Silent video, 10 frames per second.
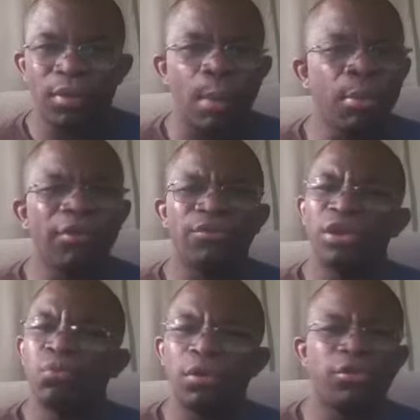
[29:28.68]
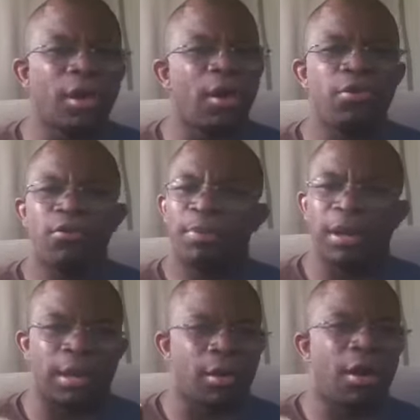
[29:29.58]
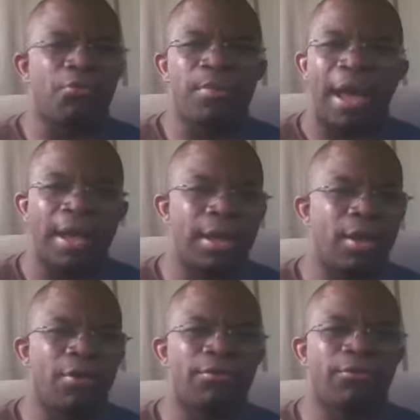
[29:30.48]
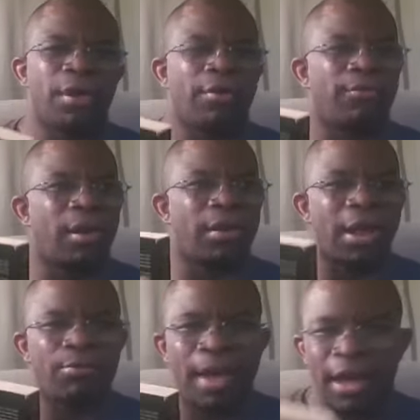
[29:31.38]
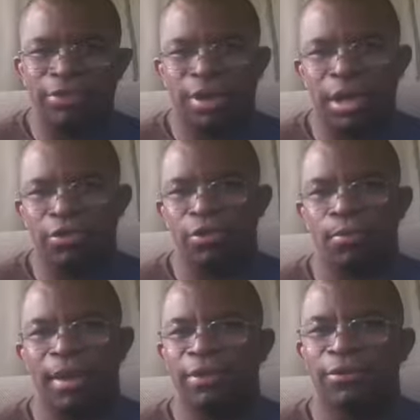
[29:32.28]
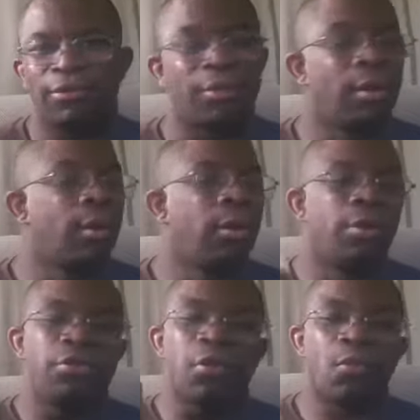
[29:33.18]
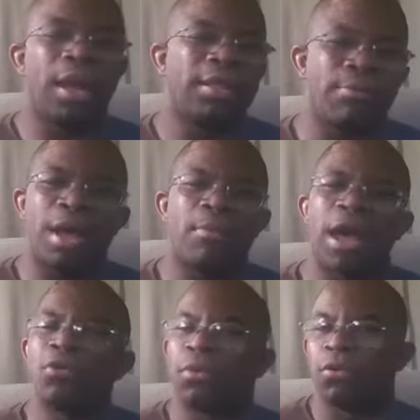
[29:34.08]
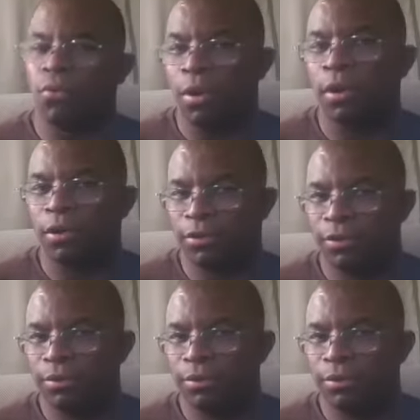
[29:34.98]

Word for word: but if this was the underpinning of my of of a lot of my educational basis, the way that my mind would have worked.